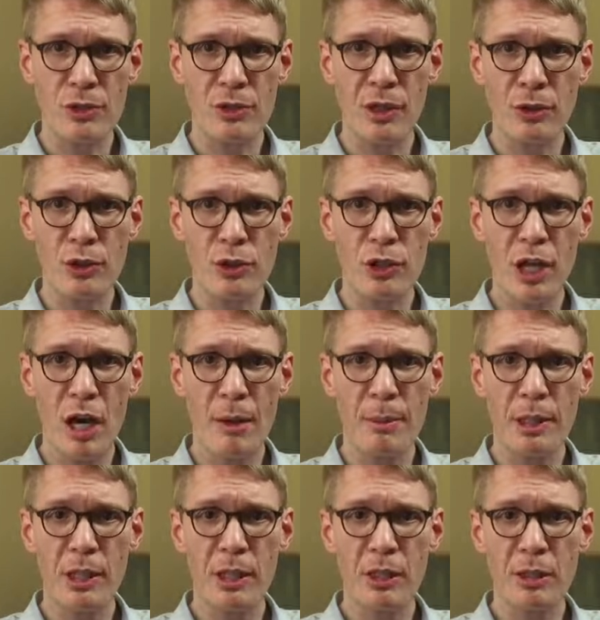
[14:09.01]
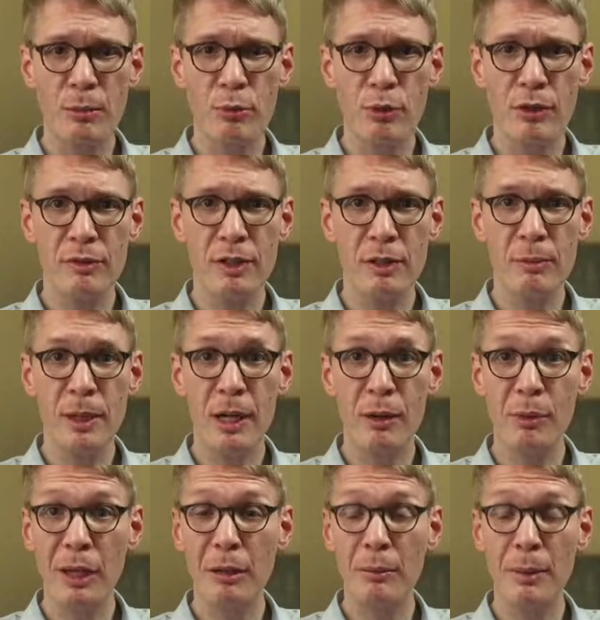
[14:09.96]
and I'll just comment on them briefly, but I
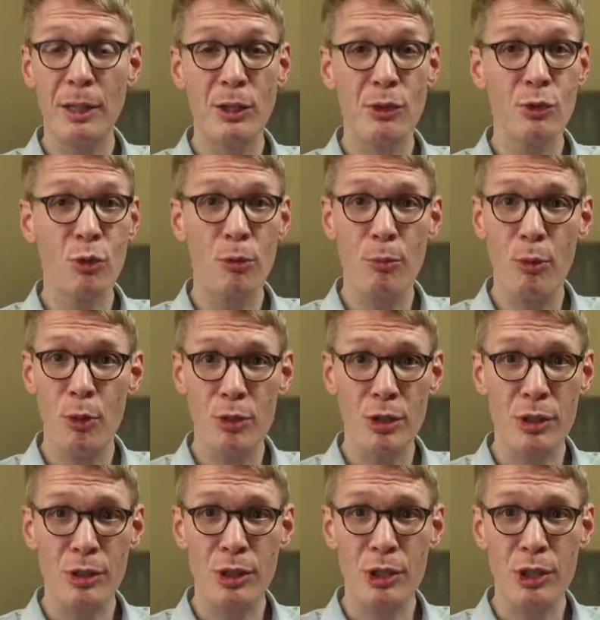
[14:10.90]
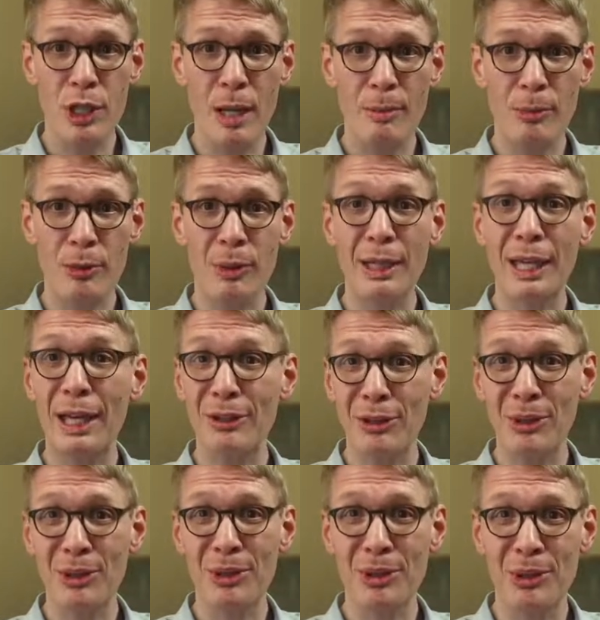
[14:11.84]
recommend this whole portion of the chapter again to
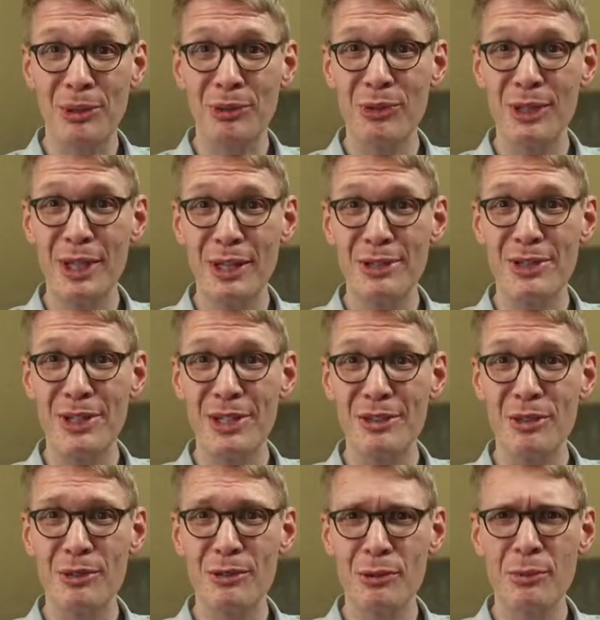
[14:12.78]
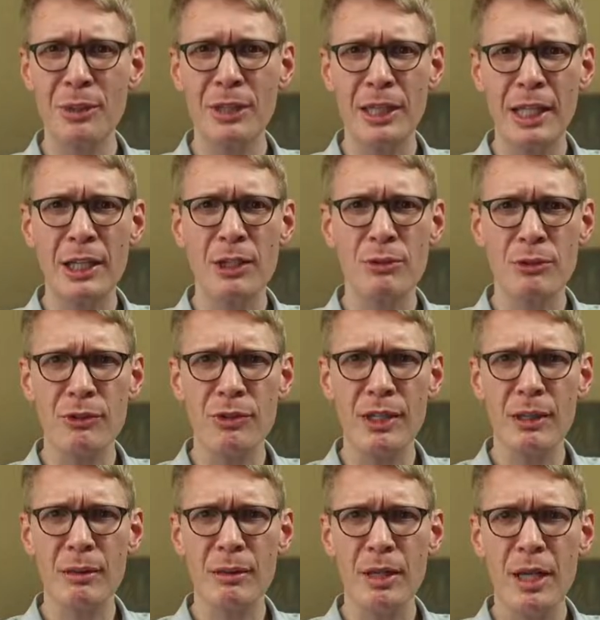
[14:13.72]
your close attention. It's a really
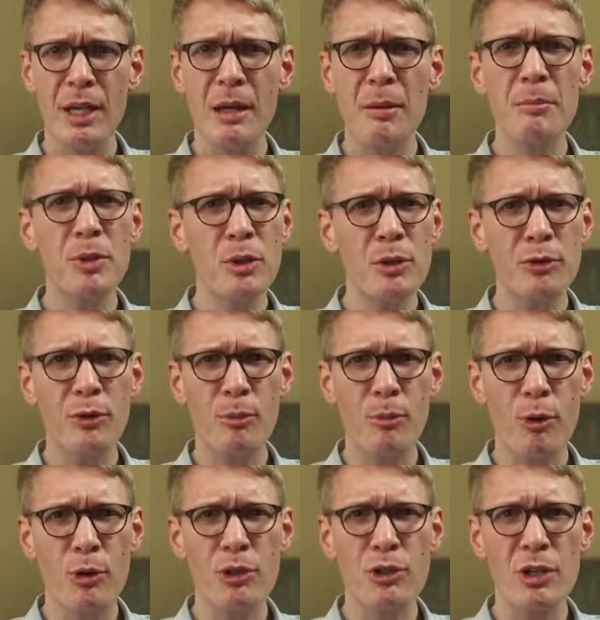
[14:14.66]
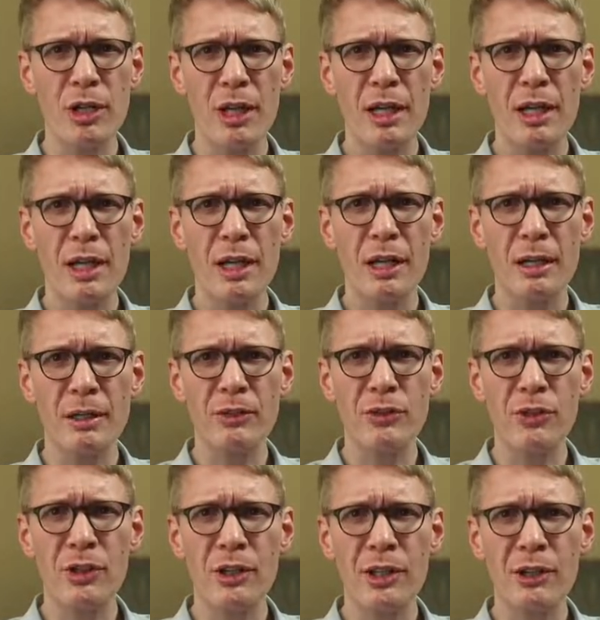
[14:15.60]
interesting and beautiful portion,
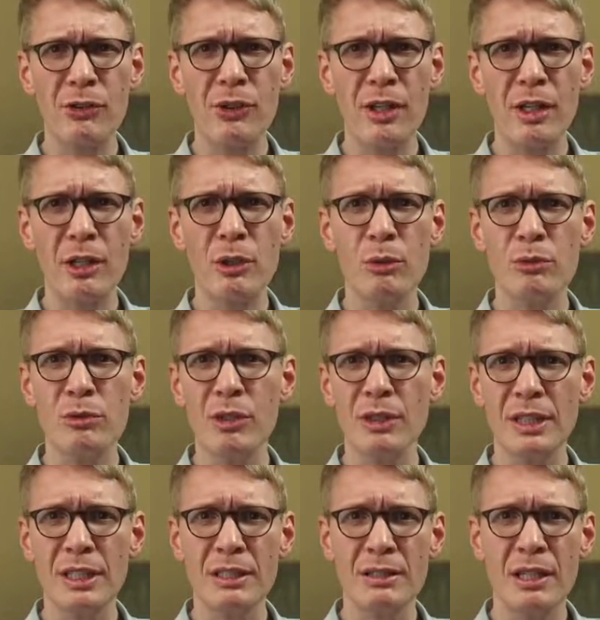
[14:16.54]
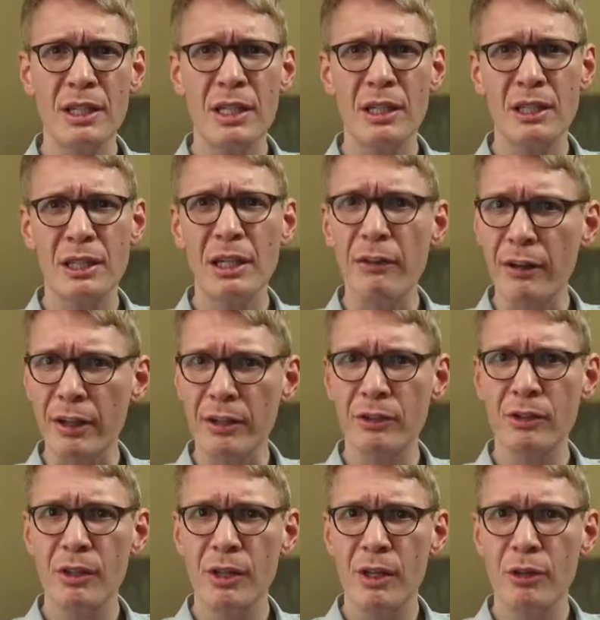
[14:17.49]
seeing as he includes all these
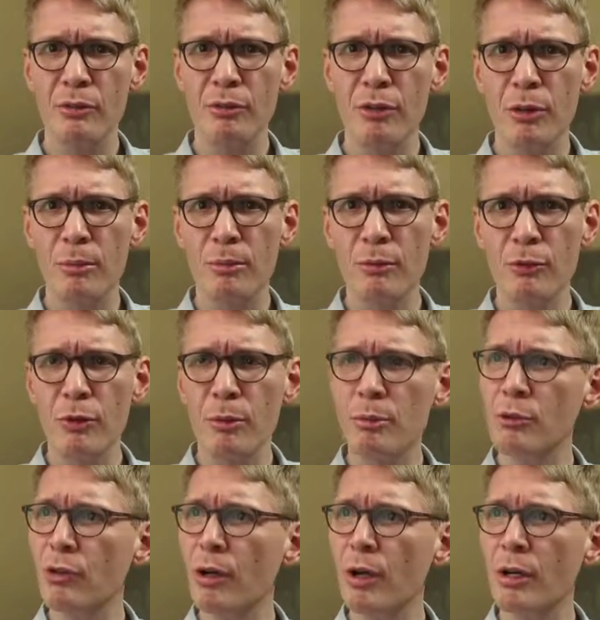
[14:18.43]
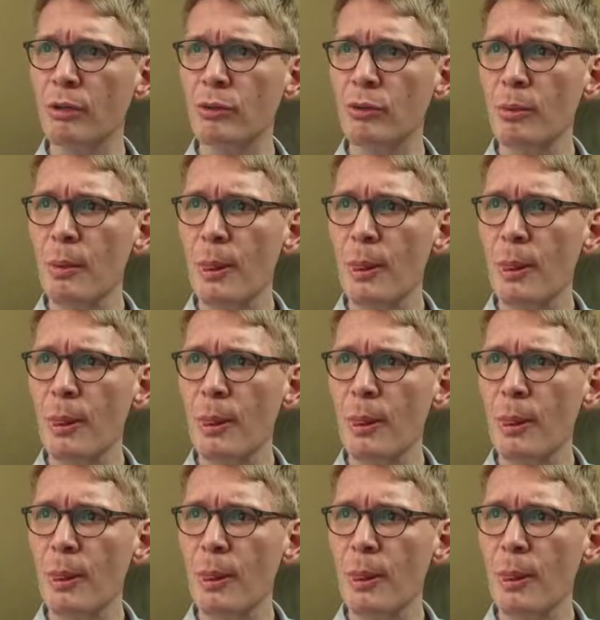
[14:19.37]
lyrics from songs.